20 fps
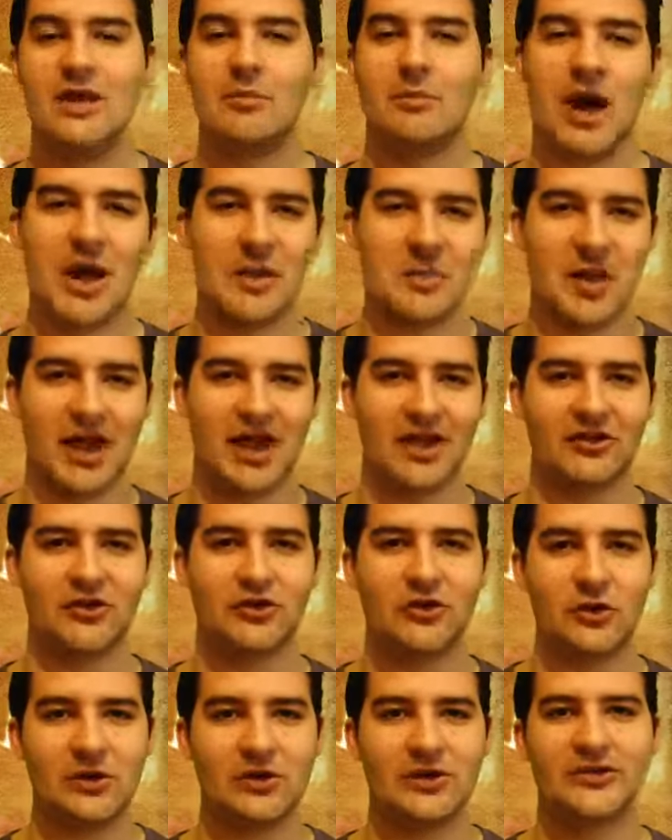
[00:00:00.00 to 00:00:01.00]
My
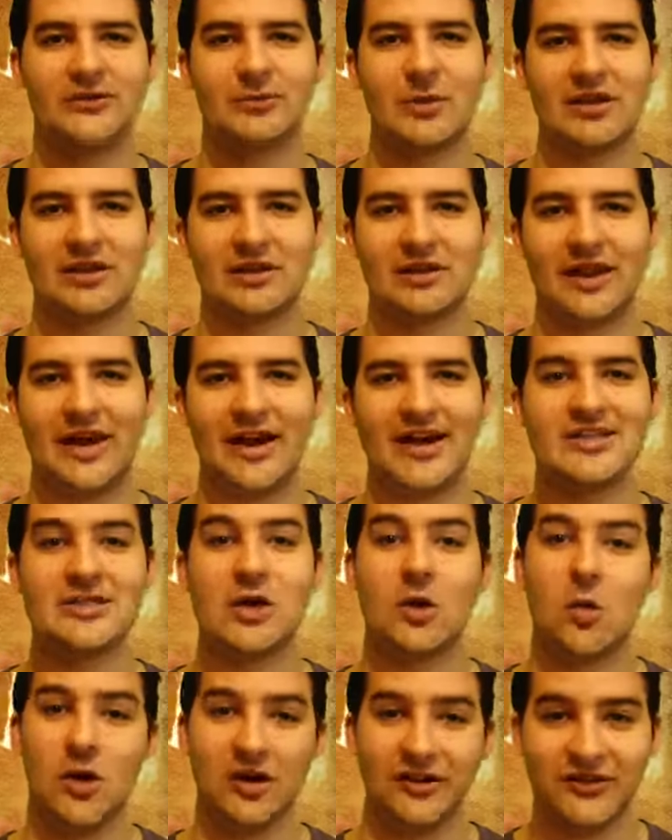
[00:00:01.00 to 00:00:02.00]
pastor Elisabeth
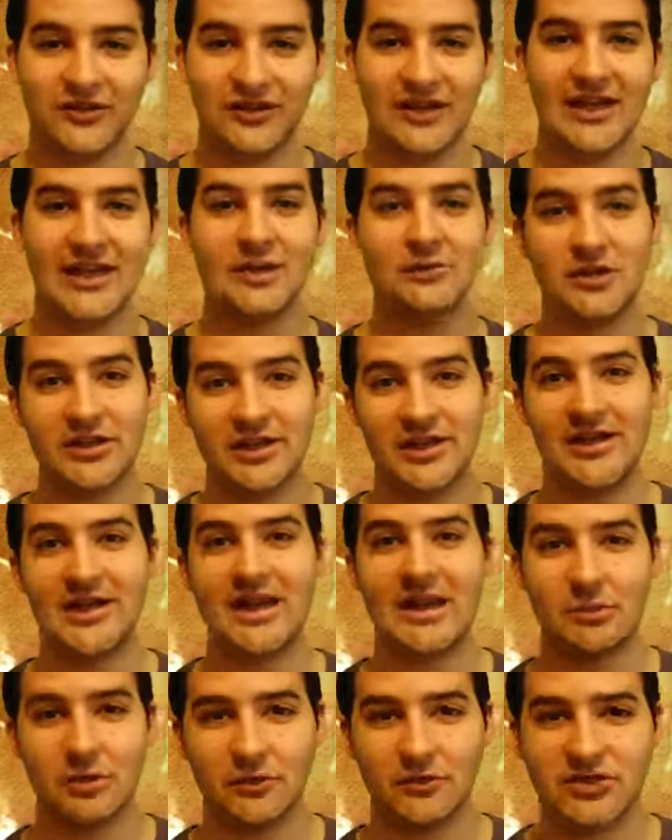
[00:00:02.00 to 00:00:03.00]
Elijah was saved in the
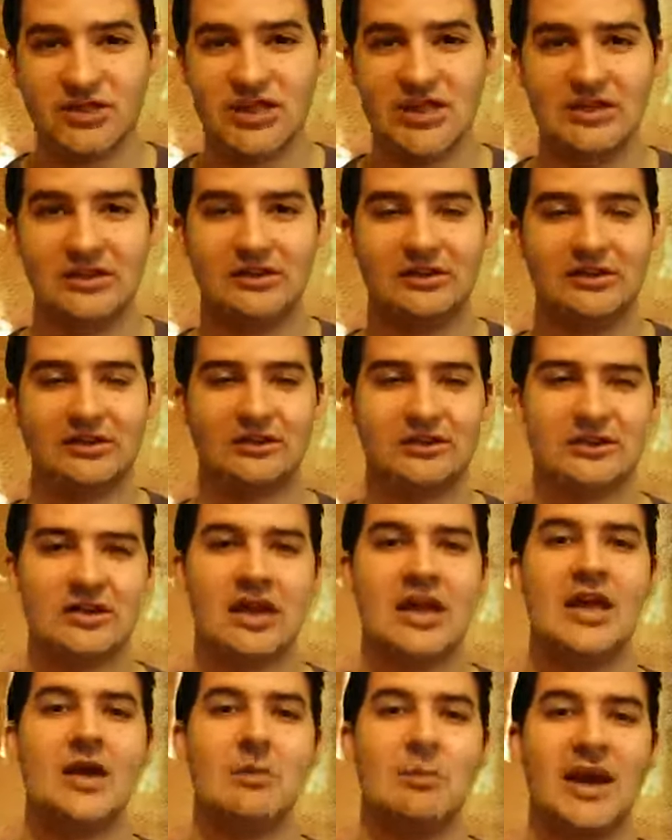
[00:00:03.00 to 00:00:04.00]
name of Jesus.
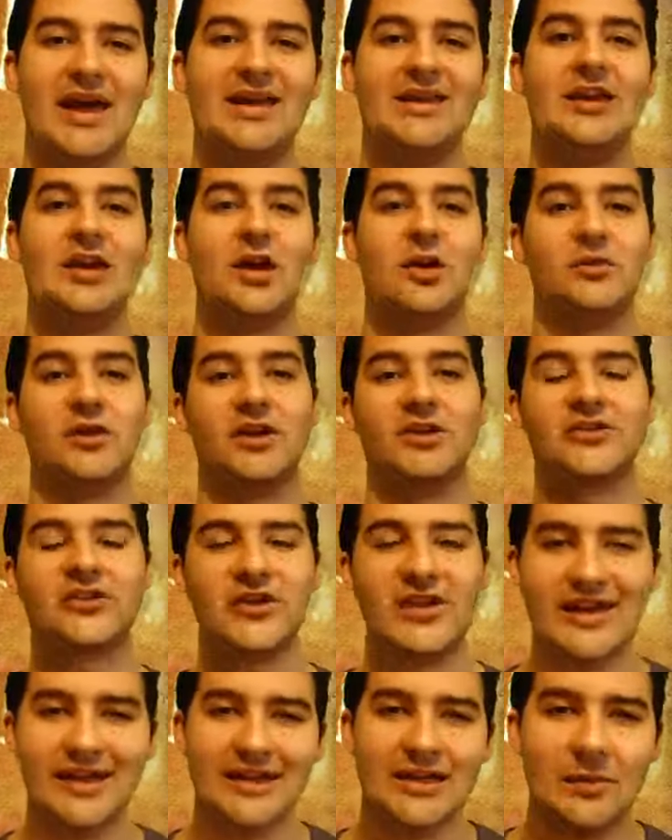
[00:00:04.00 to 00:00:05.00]
Many of
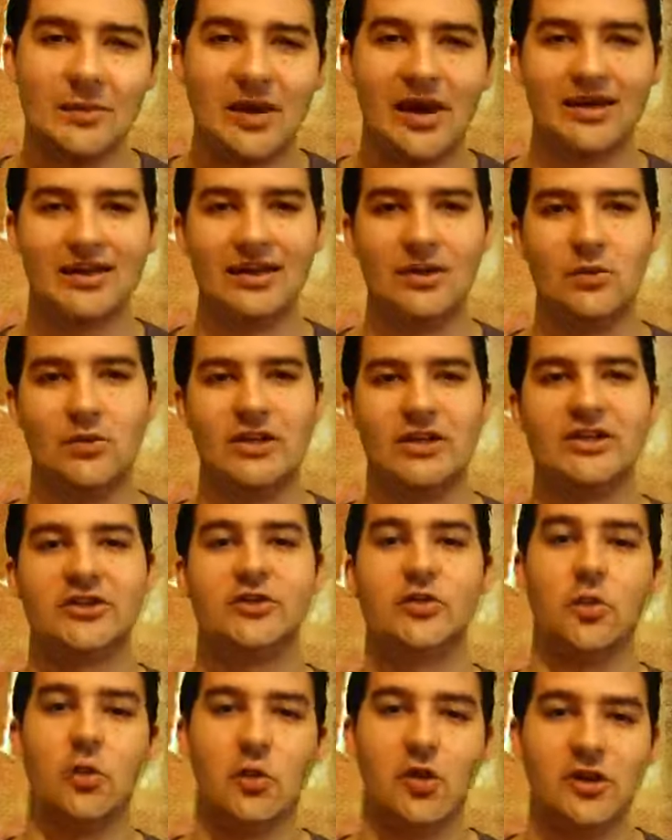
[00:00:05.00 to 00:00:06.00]
us in the mighty
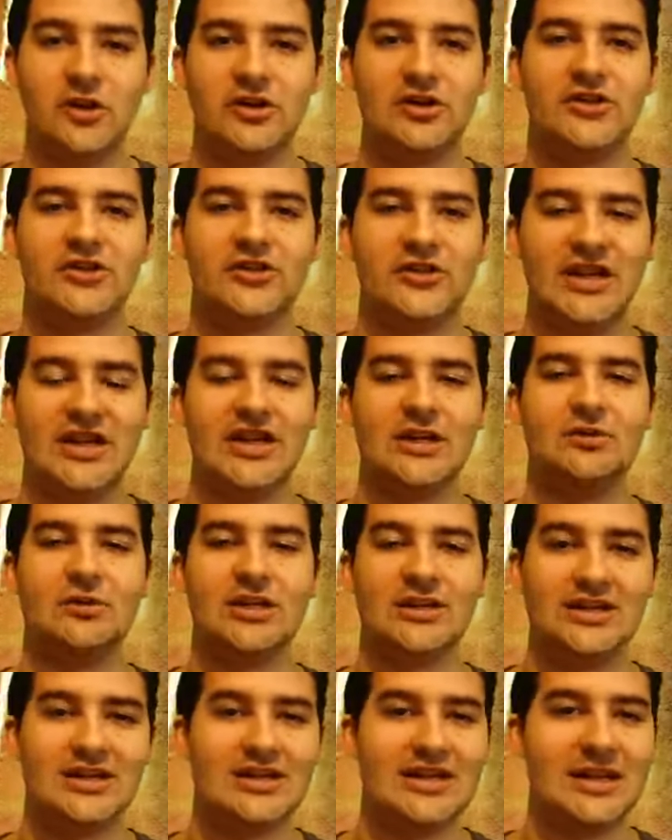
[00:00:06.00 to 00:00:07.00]
wind were
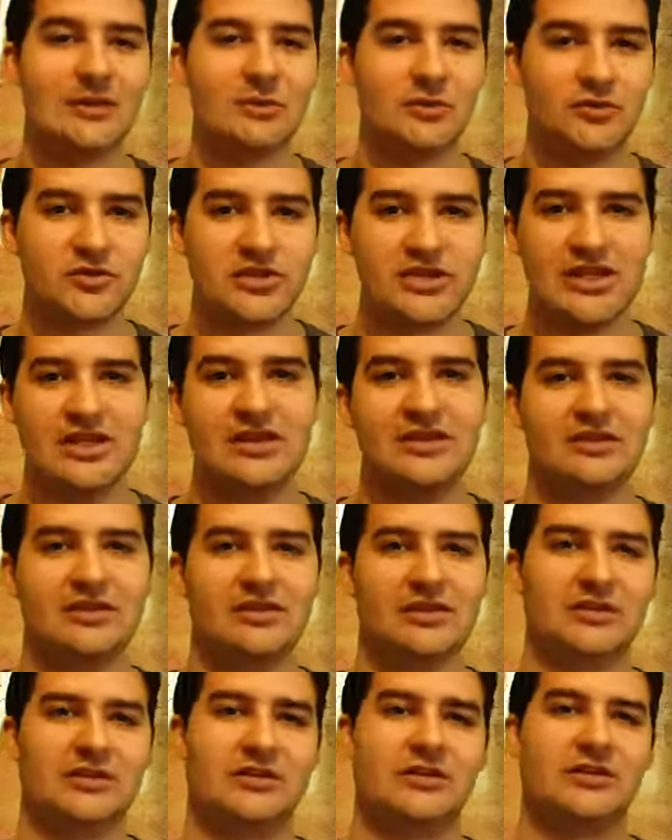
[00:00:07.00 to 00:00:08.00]
saved in the name of
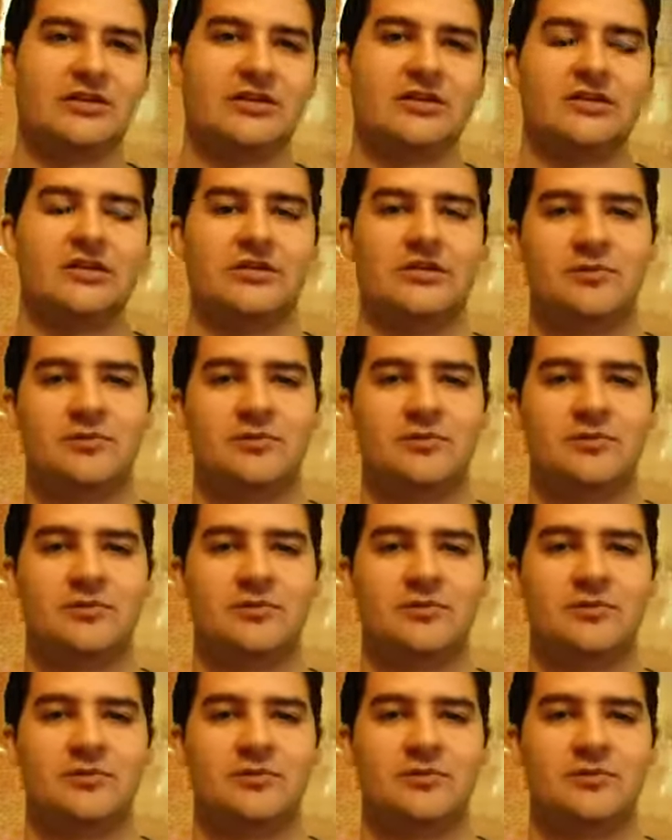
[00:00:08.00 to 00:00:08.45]
Jesus.